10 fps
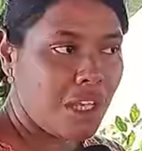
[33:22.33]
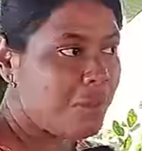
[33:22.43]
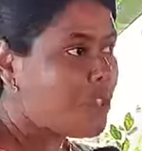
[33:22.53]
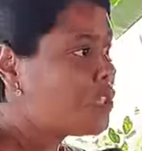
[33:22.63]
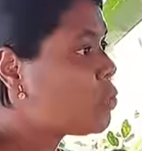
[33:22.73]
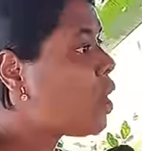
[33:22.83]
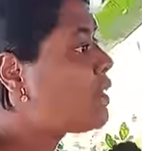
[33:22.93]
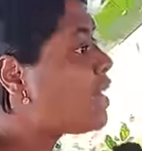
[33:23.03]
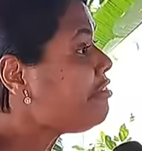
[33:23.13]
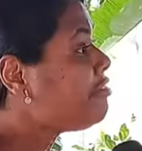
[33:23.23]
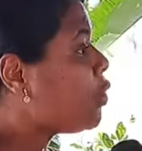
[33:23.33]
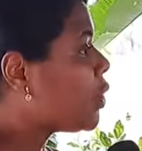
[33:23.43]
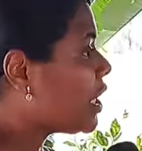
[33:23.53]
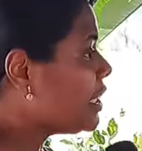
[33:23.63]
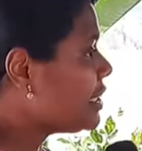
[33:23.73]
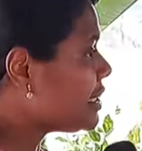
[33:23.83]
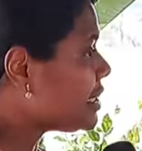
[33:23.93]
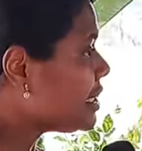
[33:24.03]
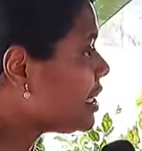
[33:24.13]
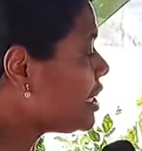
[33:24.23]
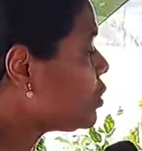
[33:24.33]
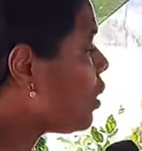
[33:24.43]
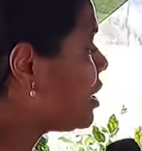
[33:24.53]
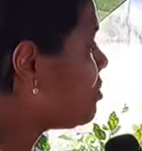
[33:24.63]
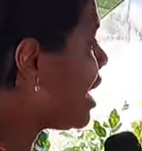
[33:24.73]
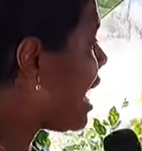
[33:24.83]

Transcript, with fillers: Because what I focus is what my